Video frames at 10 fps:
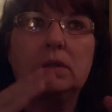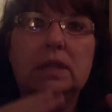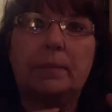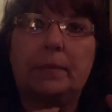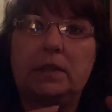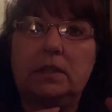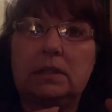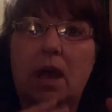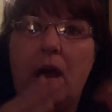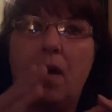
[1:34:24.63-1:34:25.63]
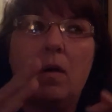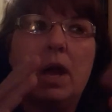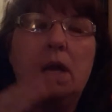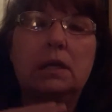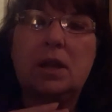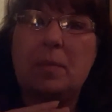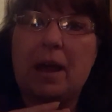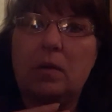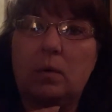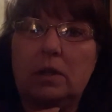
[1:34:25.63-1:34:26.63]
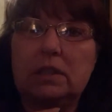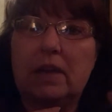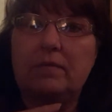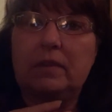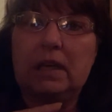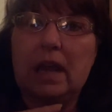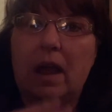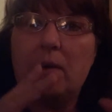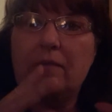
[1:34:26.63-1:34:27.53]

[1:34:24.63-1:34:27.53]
something you saw, go back and watch that video.